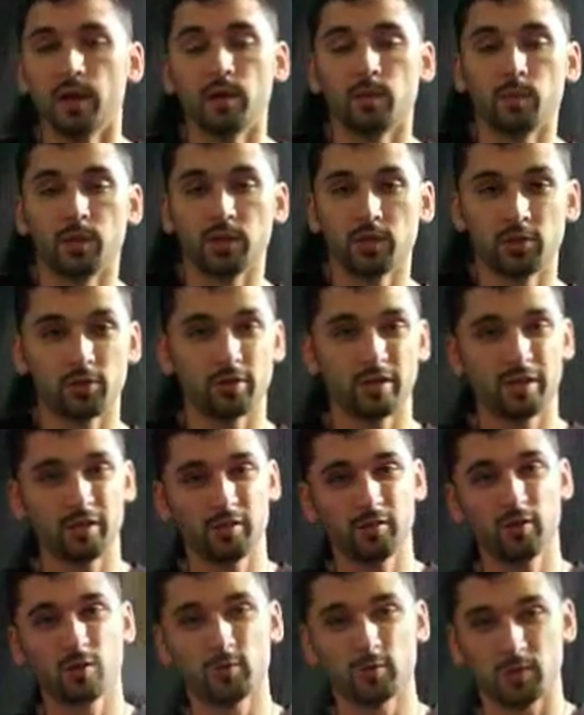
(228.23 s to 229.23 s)
Make sure
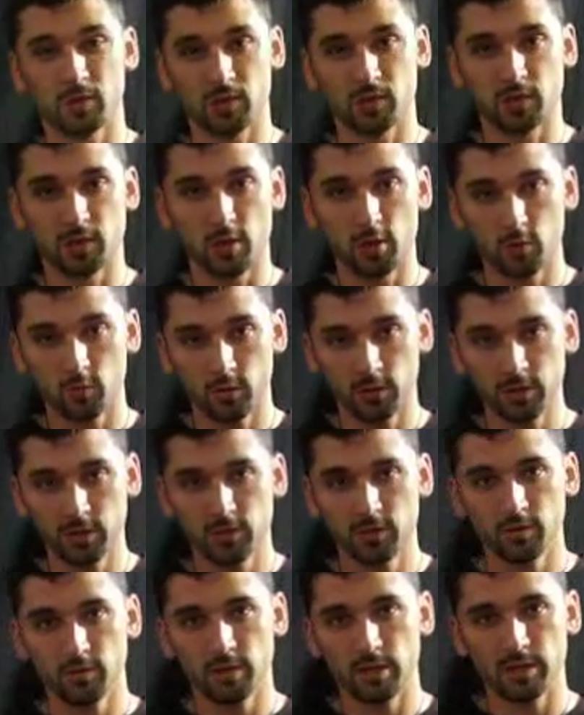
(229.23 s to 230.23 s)
that you go slow when
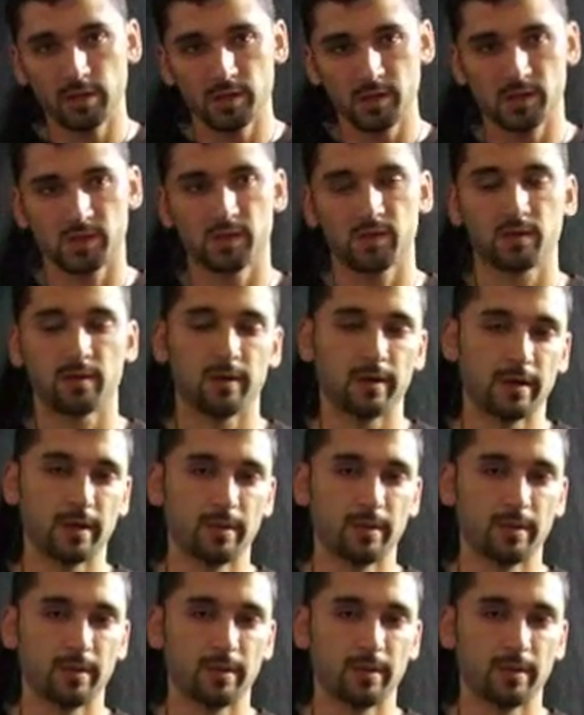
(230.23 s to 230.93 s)
you do this.